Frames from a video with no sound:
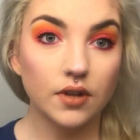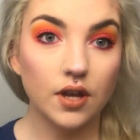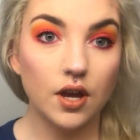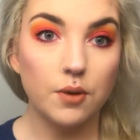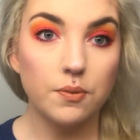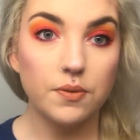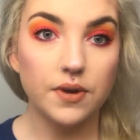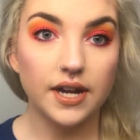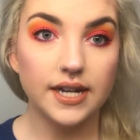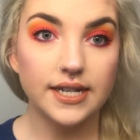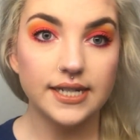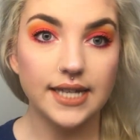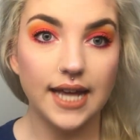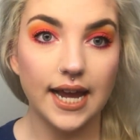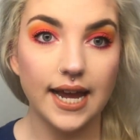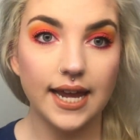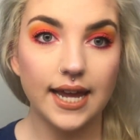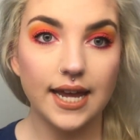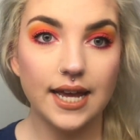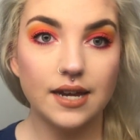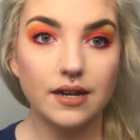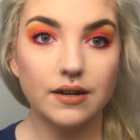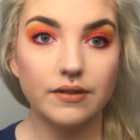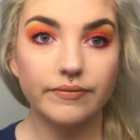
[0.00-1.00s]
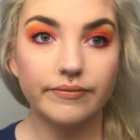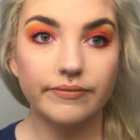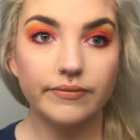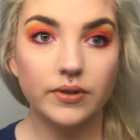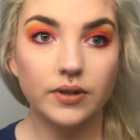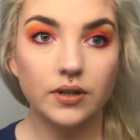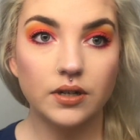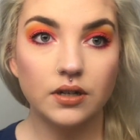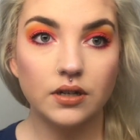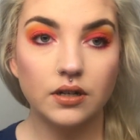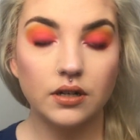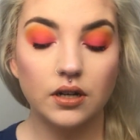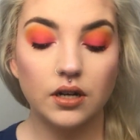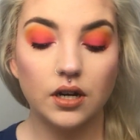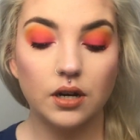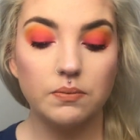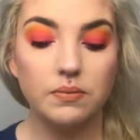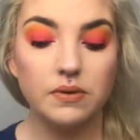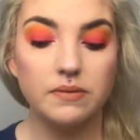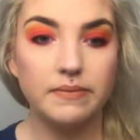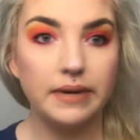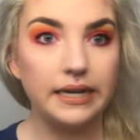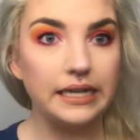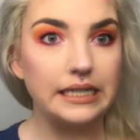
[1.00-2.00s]
Hope you guys like it. Hope
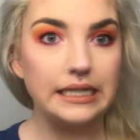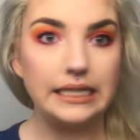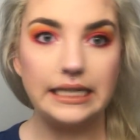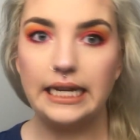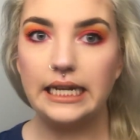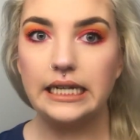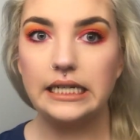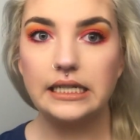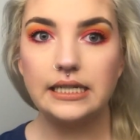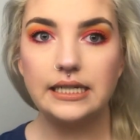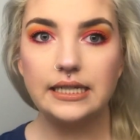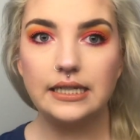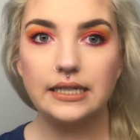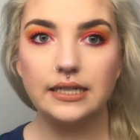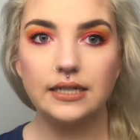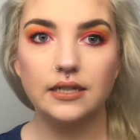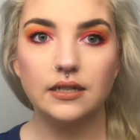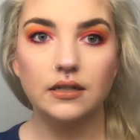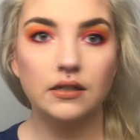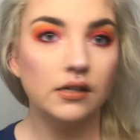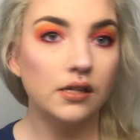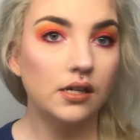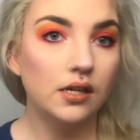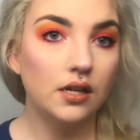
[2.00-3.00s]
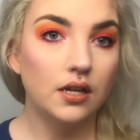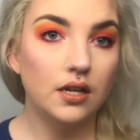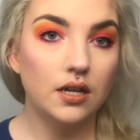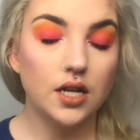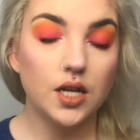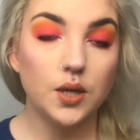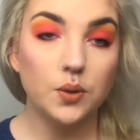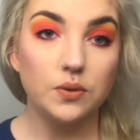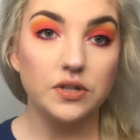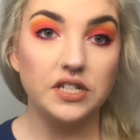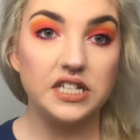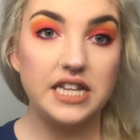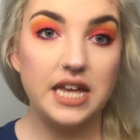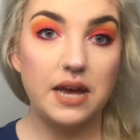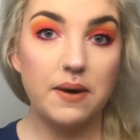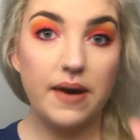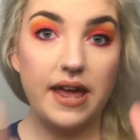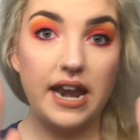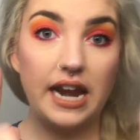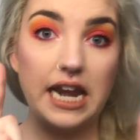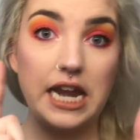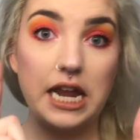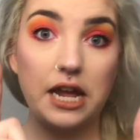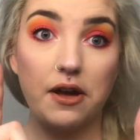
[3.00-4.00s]
it made sense. We'll see how
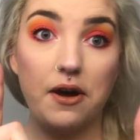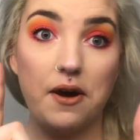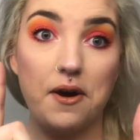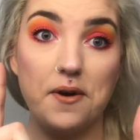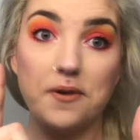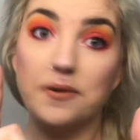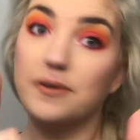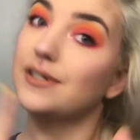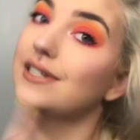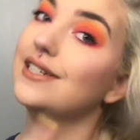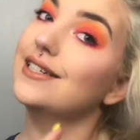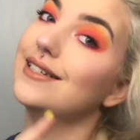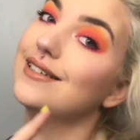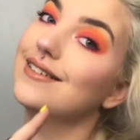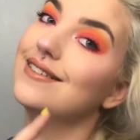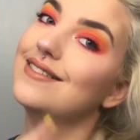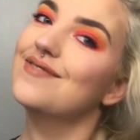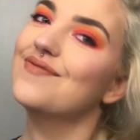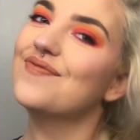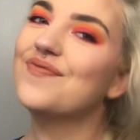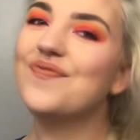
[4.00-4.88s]
editing goes.